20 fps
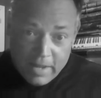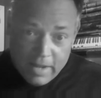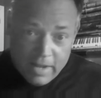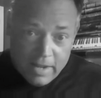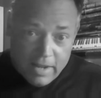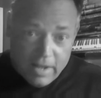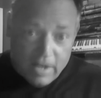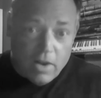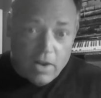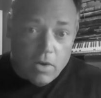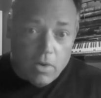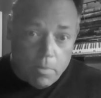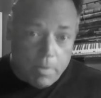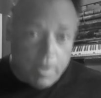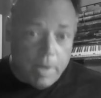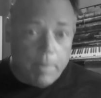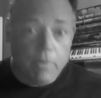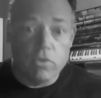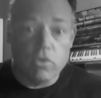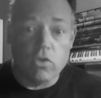You know,
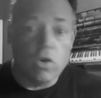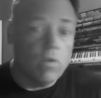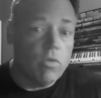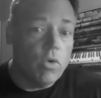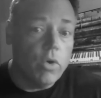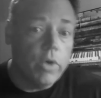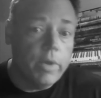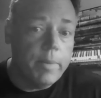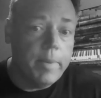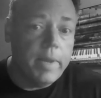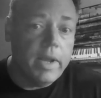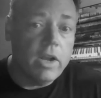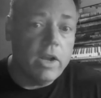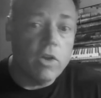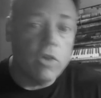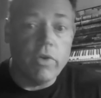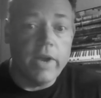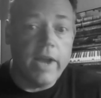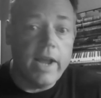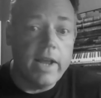people start really being
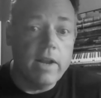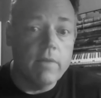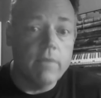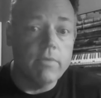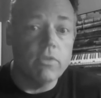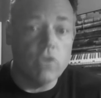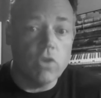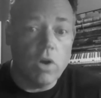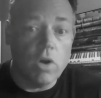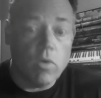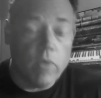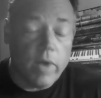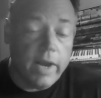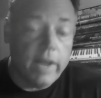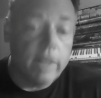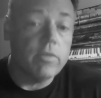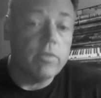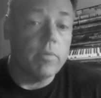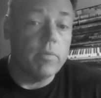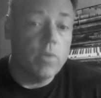creative and start
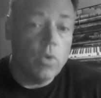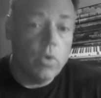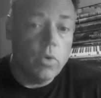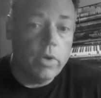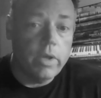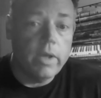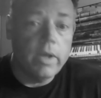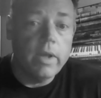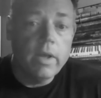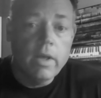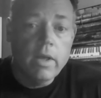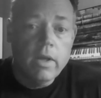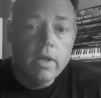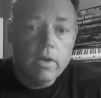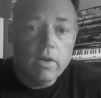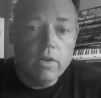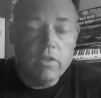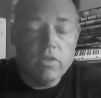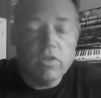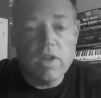writing some really
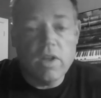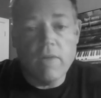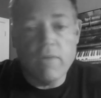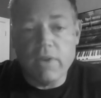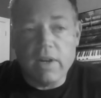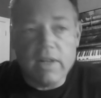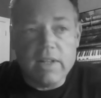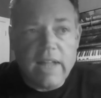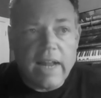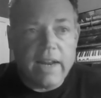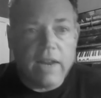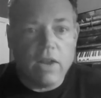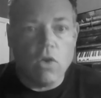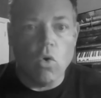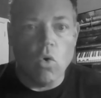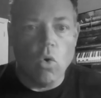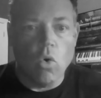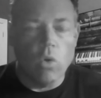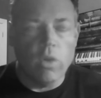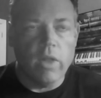good stuff, and a lot of
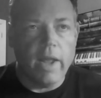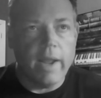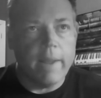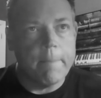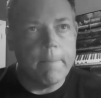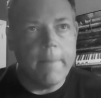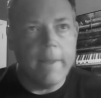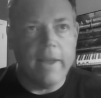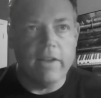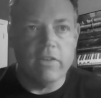cool, like, kind